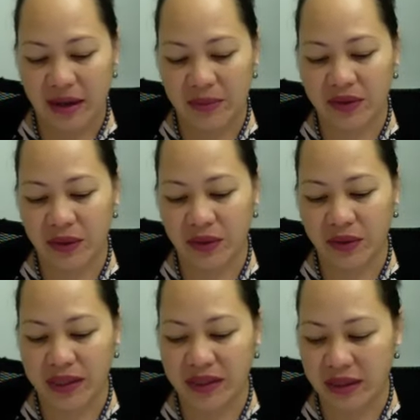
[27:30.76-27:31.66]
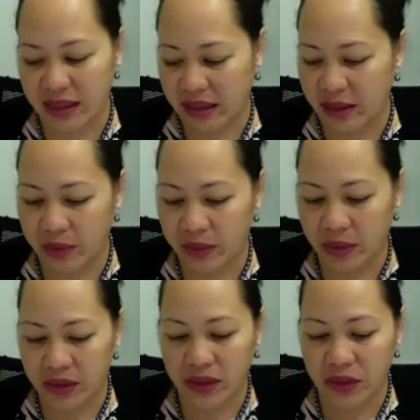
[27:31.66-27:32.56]
So that's the thing that we're
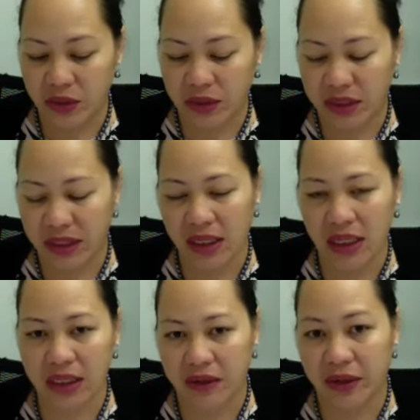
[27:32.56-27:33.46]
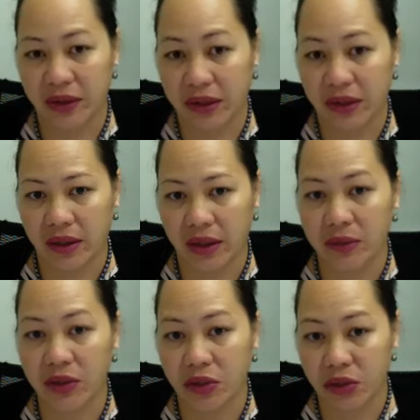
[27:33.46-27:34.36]
wanting to do as a collective here at the Hub,
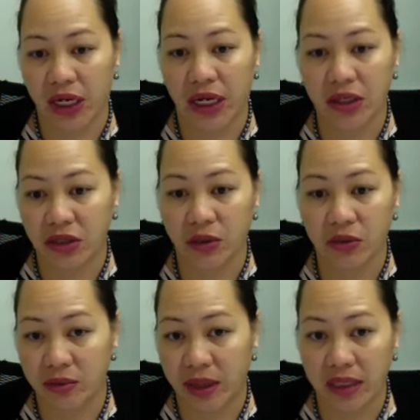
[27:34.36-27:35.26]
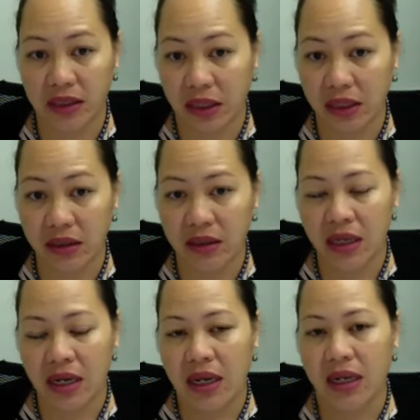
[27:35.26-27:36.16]
is to change those mindsets
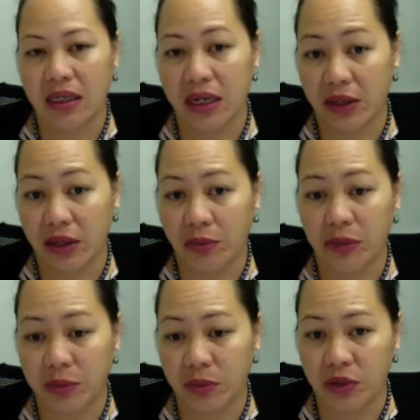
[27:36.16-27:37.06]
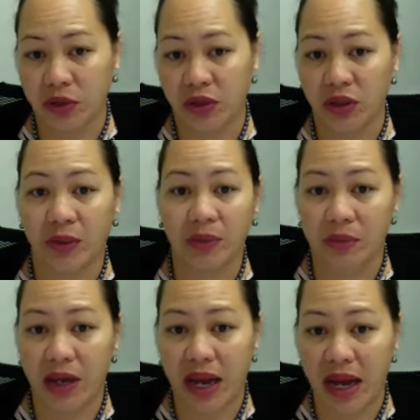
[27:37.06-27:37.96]
and getting our people to stop
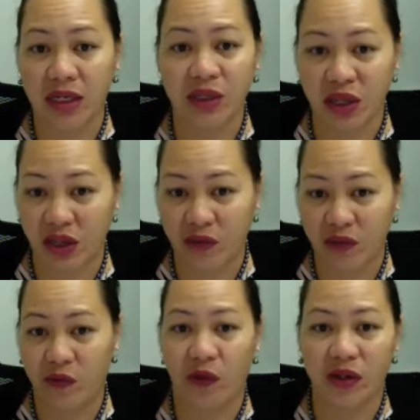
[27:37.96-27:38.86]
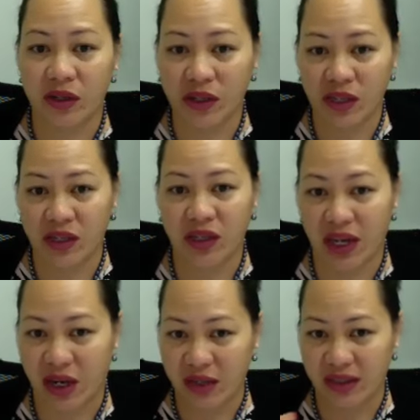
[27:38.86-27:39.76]
asking for
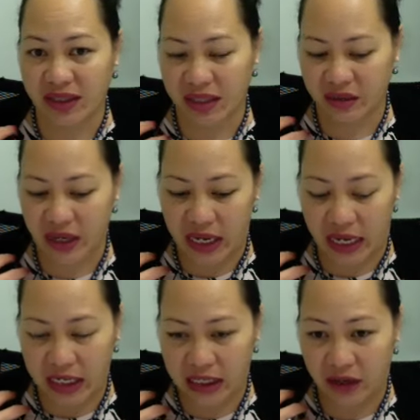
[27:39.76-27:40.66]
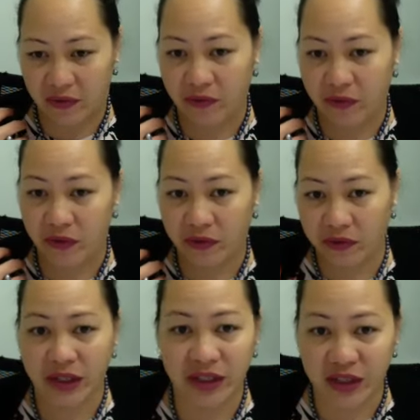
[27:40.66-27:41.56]
discounts and asking for
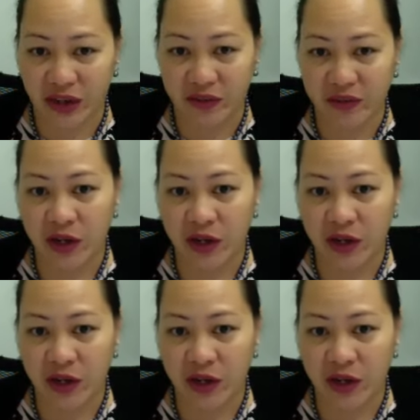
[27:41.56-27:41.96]
free stuff.